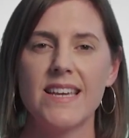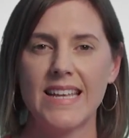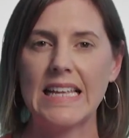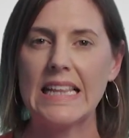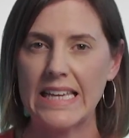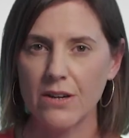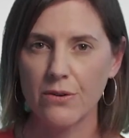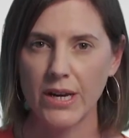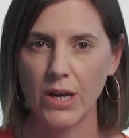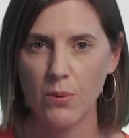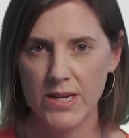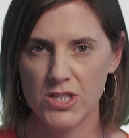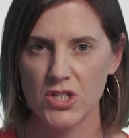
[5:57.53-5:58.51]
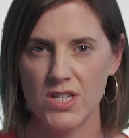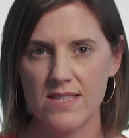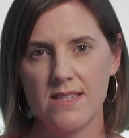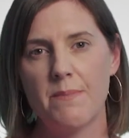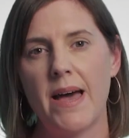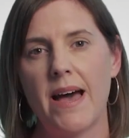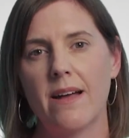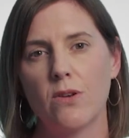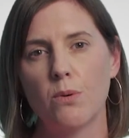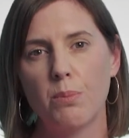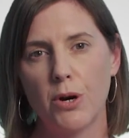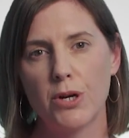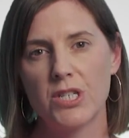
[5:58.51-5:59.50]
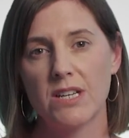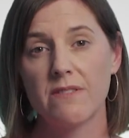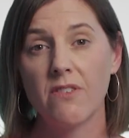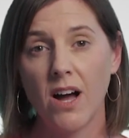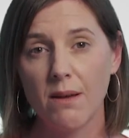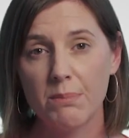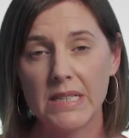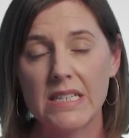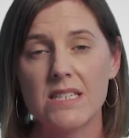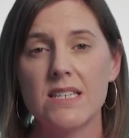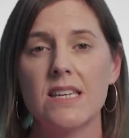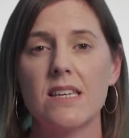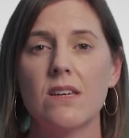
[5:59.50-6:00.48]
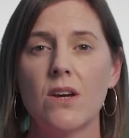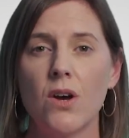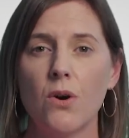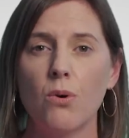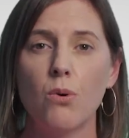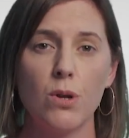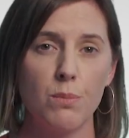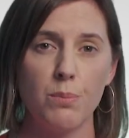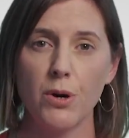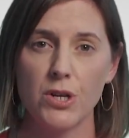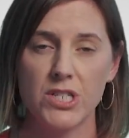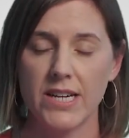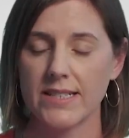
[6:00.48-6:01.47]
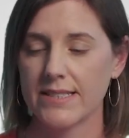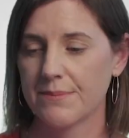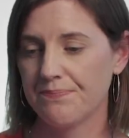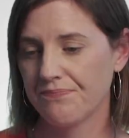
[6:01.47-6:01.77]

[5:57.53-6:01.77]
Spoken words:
any lingering questions about your project viability or your project.